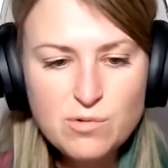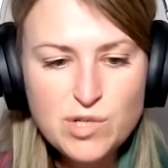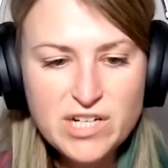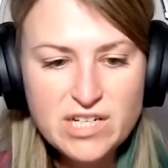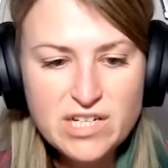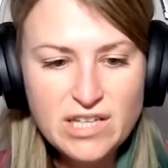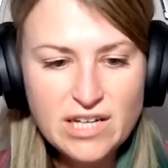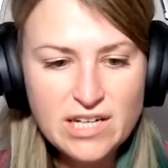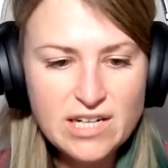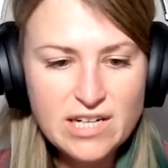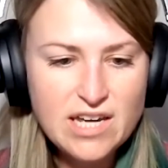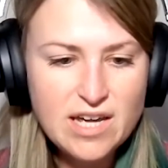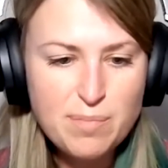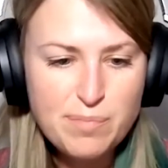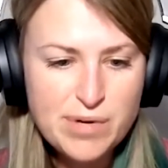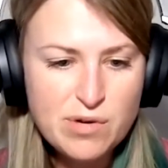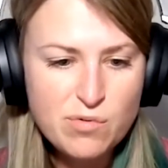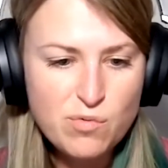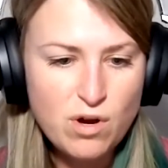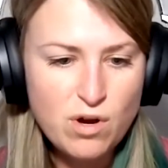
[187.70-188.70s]
like a
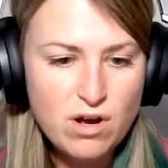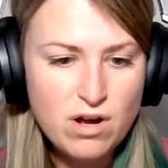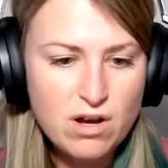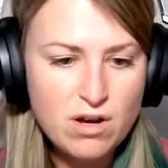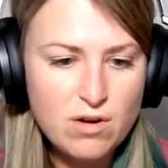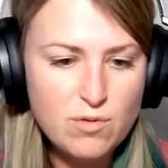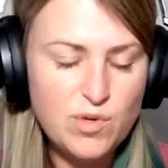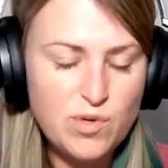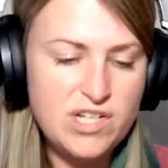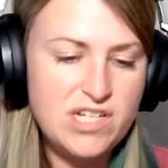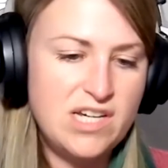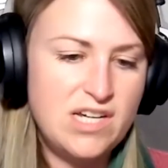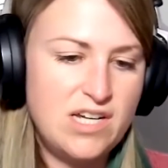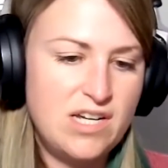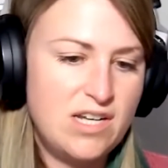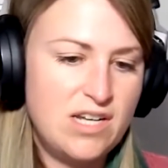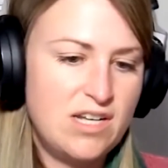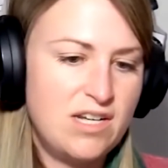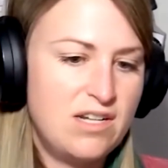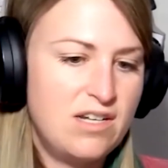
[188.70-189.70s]
hippie one. We
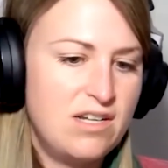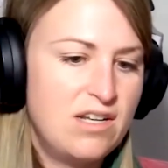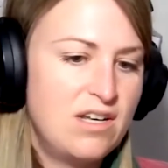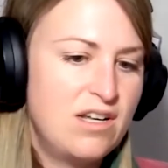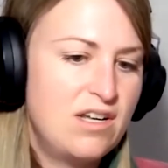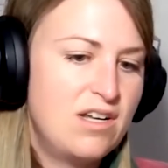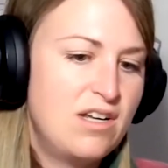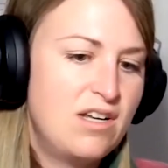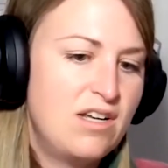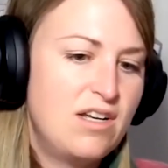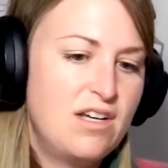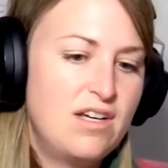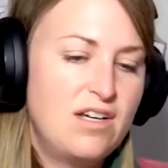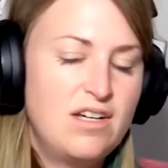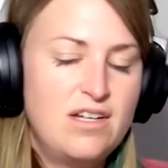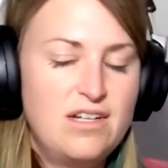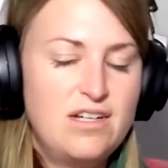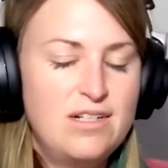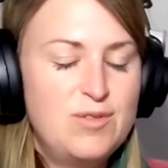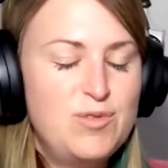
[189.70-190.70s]
did
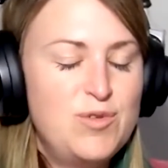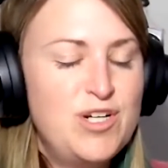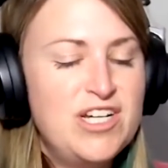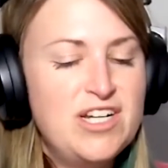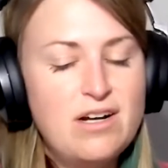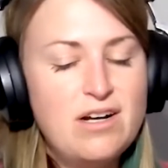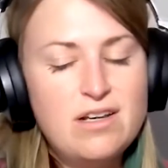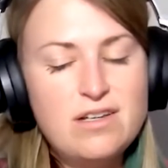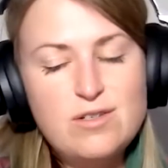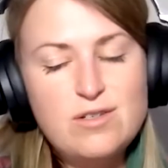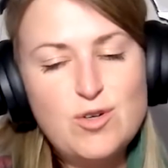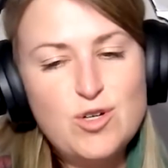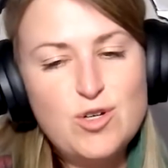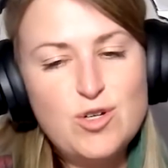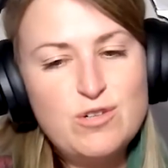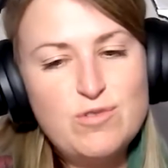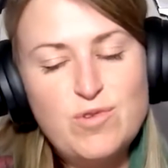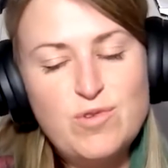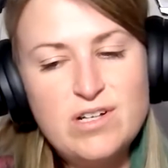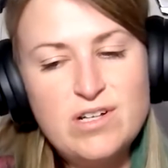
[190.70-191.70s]
all sorts
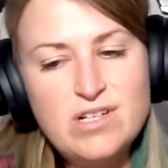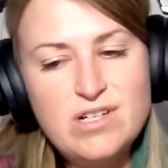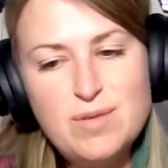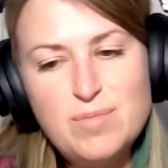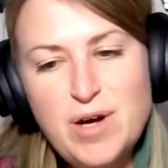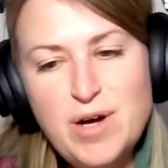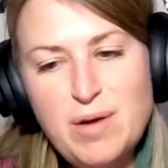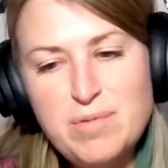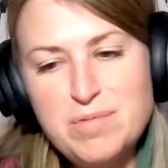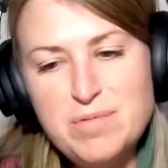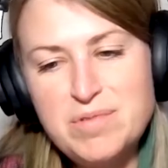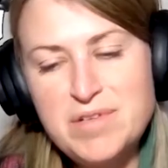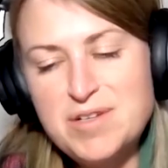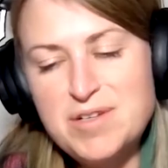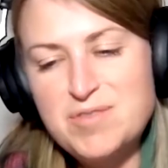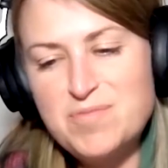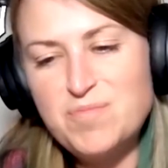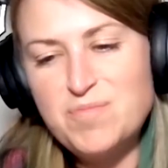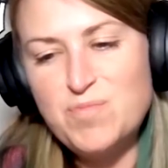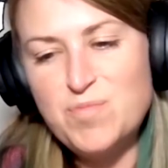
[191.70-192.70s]
of ones that
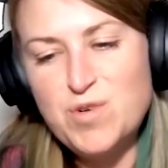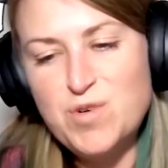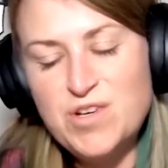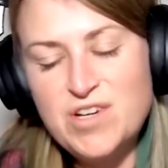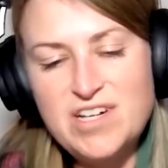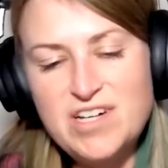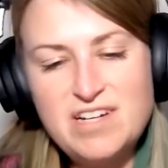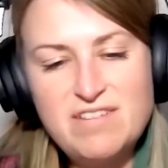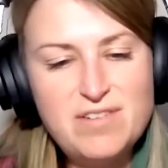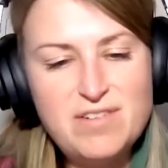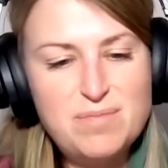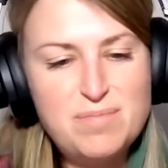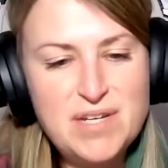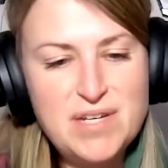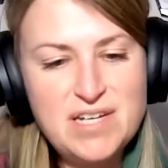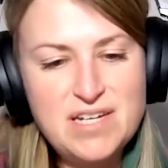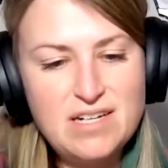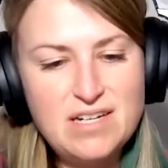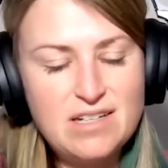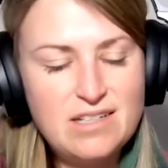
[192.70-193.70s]
probably wouldn't even
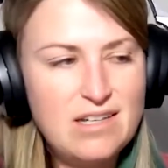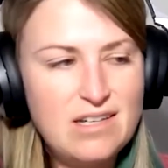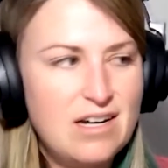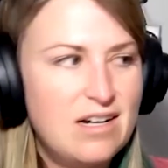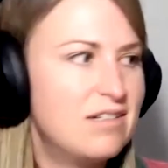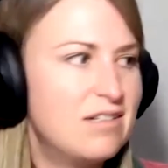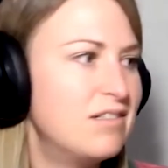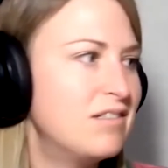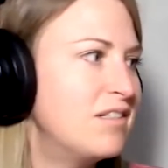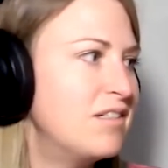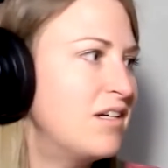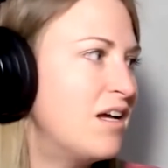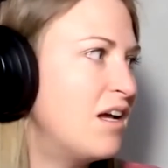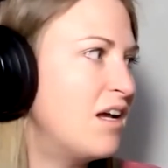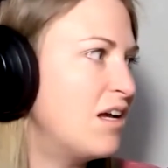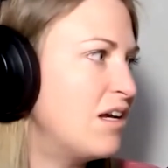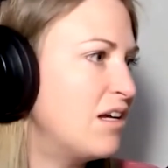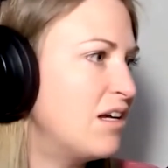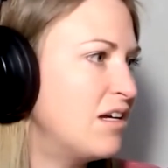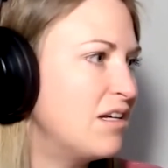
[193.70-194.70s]
be allowed
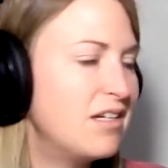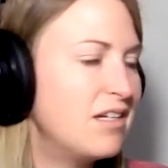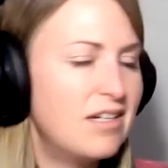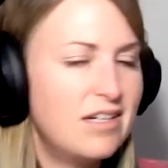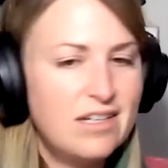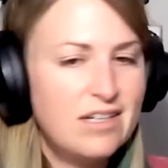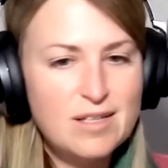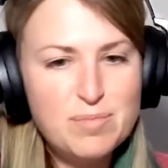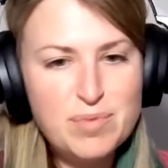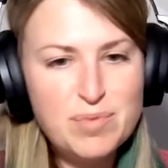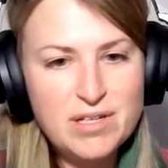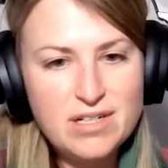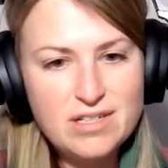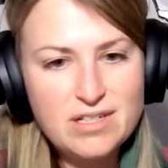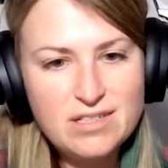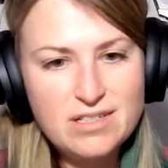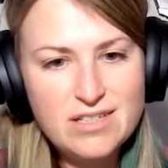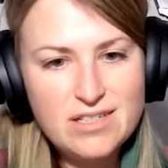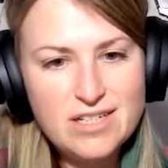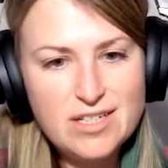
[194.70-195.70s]
in the
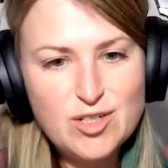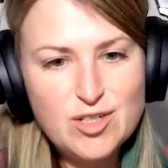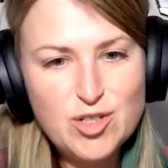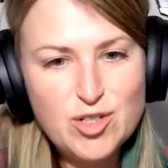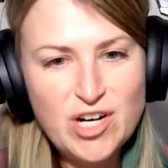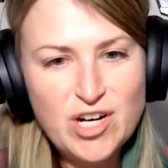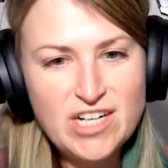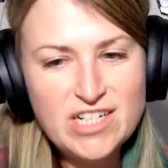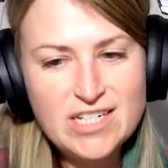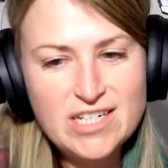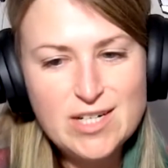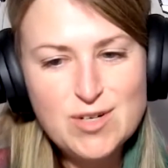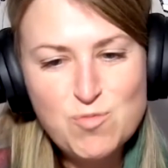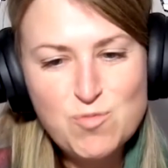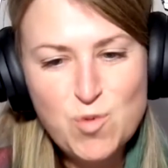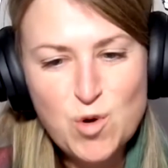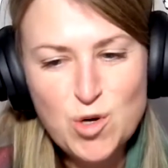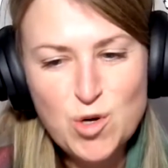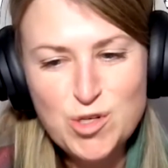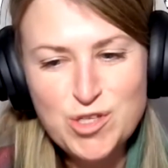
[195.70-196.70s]
politically corrected
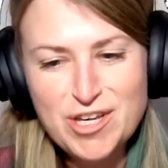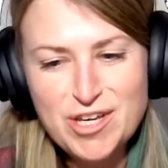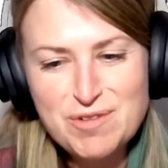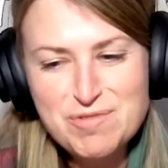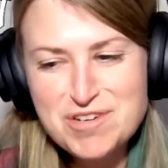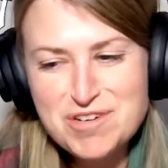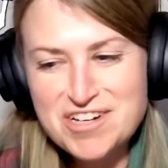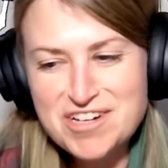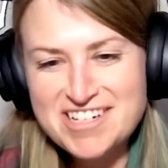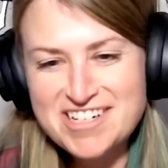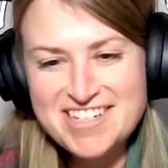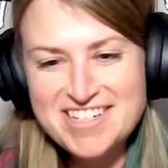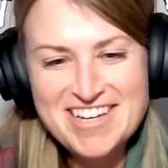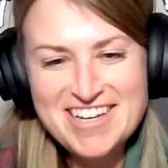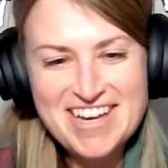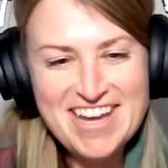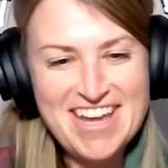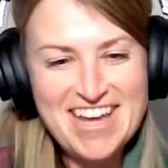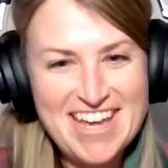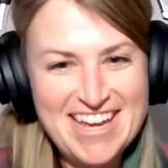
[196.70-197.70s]
world that we're in
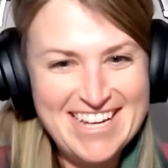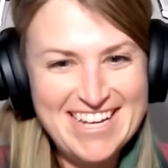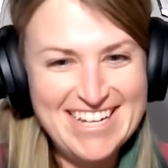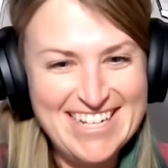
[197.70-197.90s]
today.